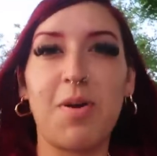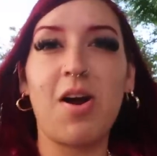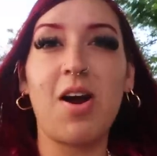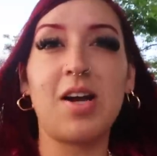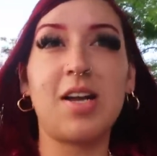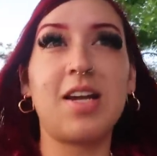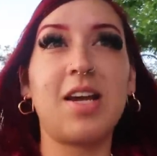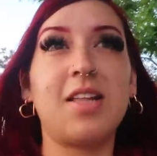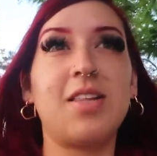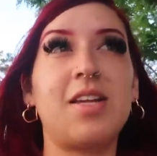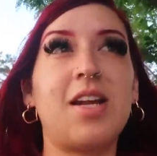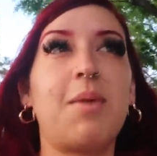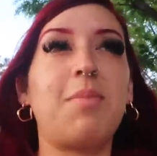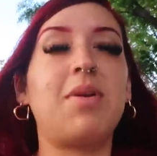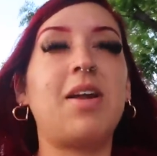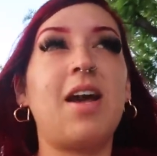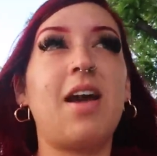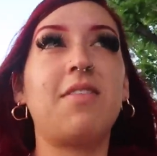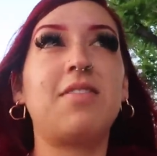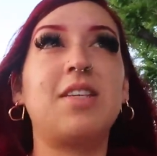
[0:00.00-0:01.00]
party and then i'm
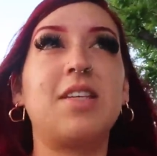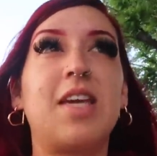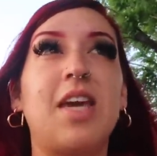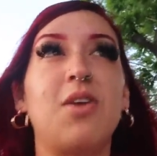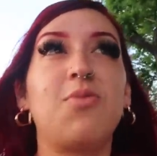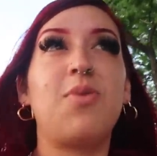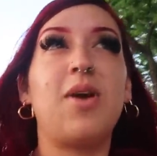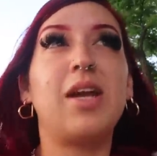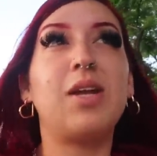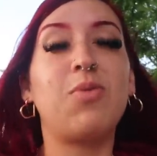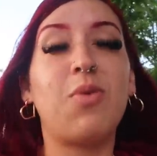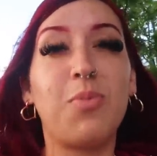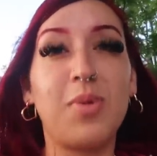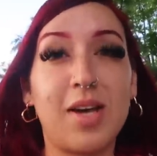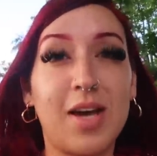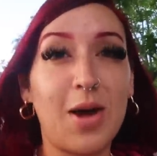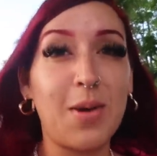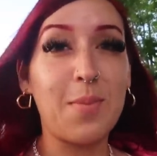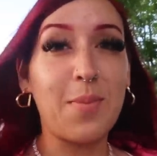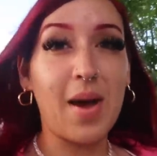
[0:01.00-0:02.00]
gonna have to get ready when we
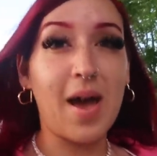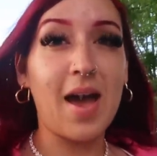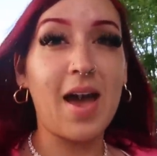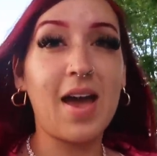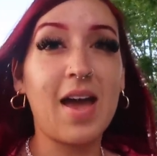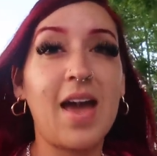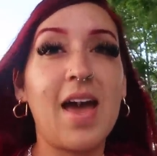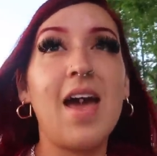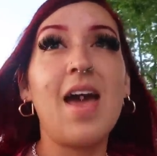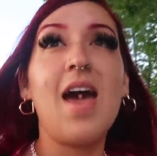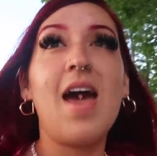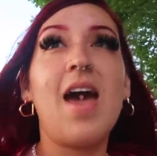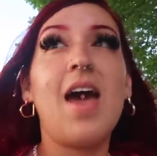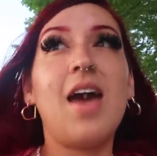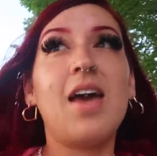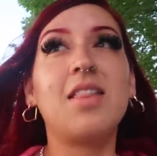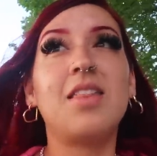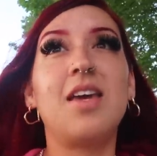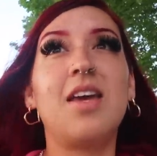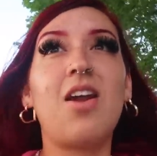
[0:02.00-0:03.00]
come back
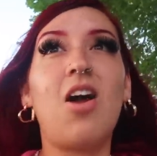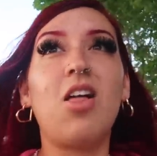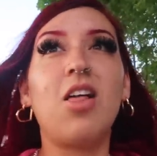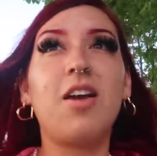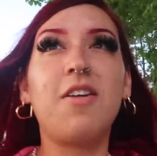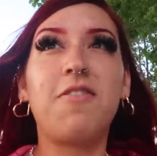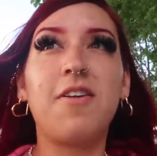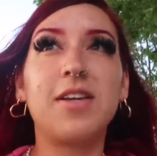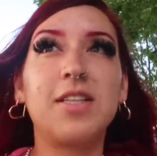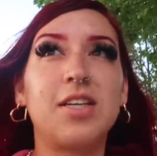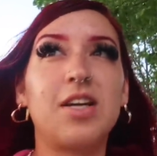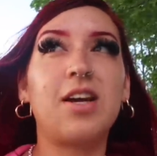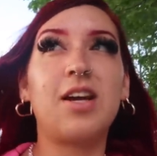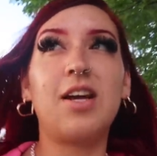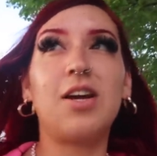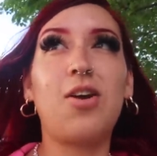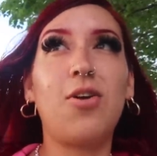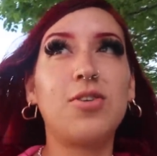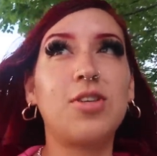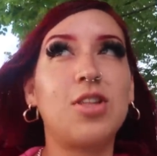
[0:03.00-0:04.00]
and then all our friends are
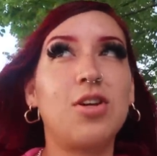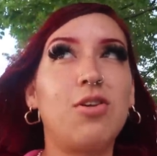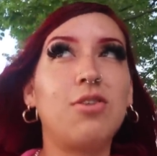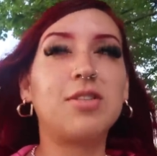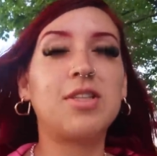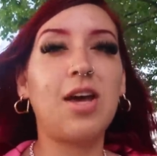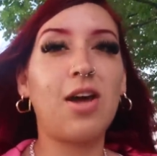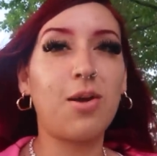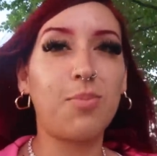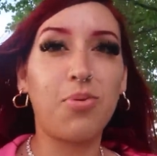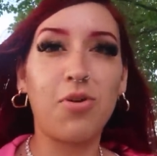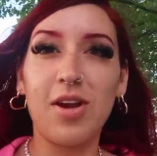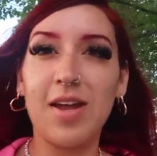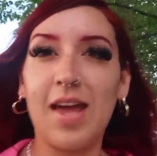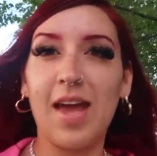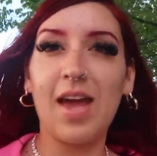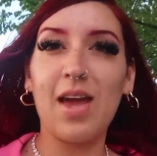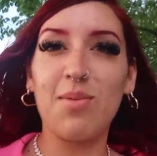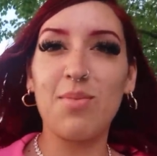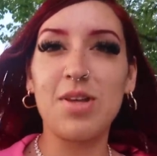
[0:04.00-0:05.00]
gonna go to the hotel to
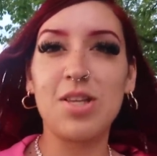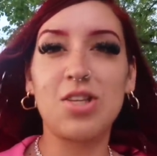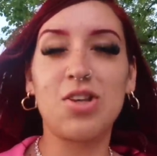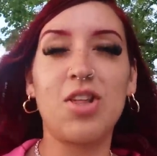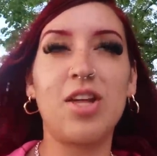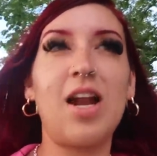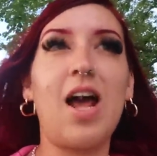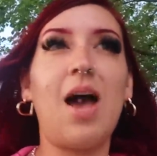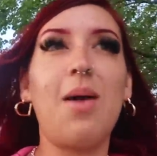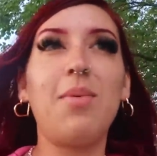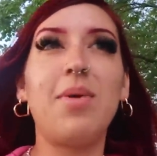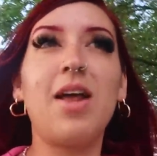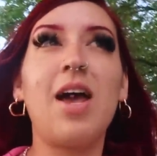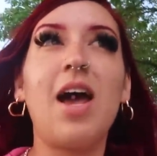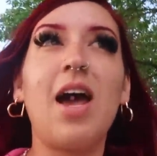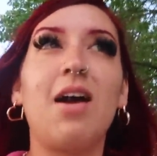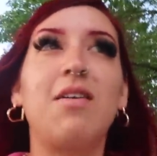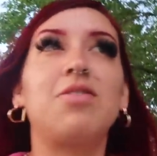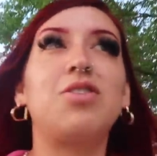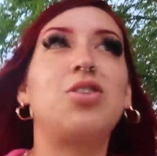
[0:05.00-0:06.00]
pregame so then i'm gonna
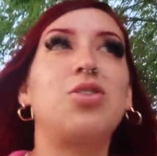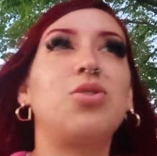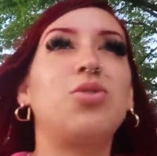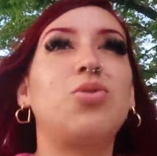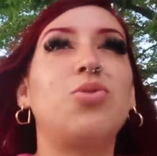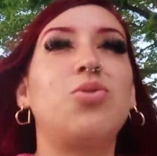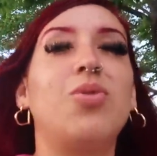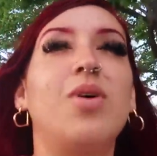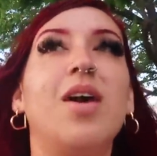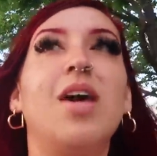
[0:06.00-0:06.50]
have to